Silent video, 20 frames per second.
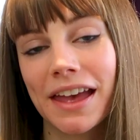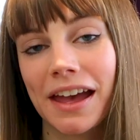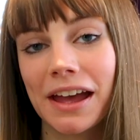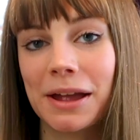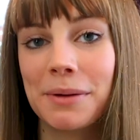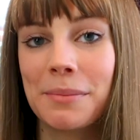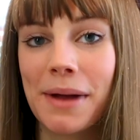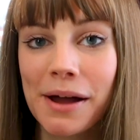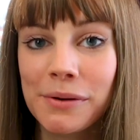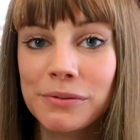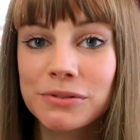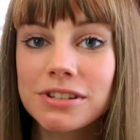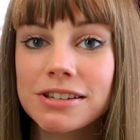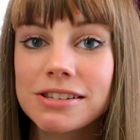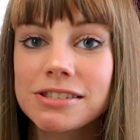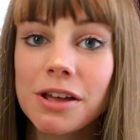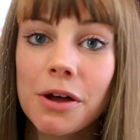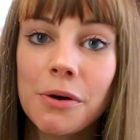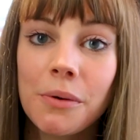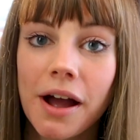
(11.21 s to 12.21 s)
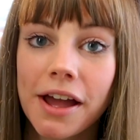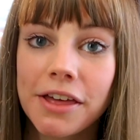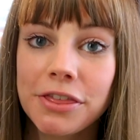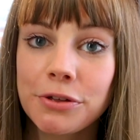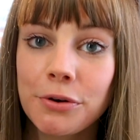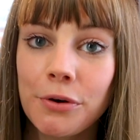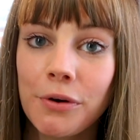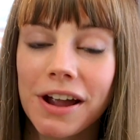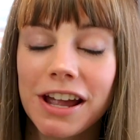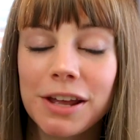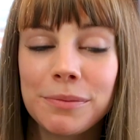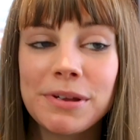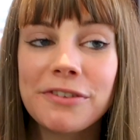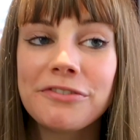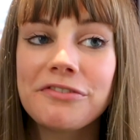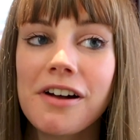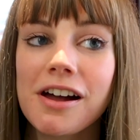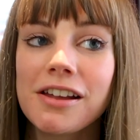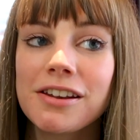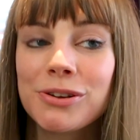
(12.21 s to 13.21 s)
came out so I thought it'd be
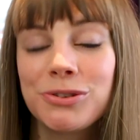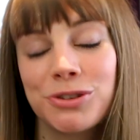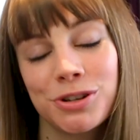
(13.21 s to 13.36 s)
fun